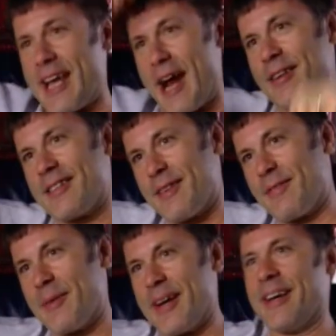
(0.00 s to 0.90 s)
carrots
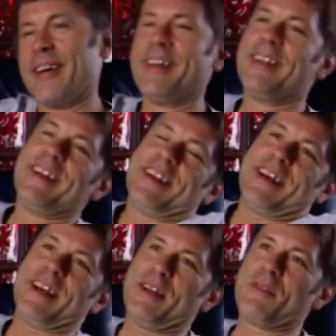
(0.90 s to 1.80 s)
everywhere.
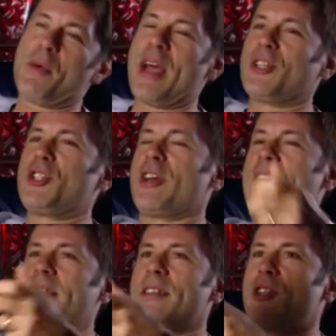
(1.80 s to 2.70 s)
And we had a
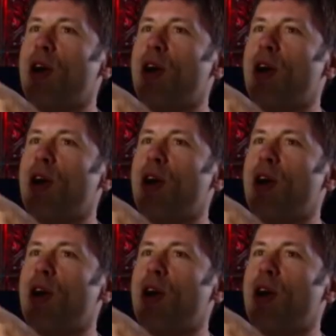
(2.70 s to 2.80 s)
gigantic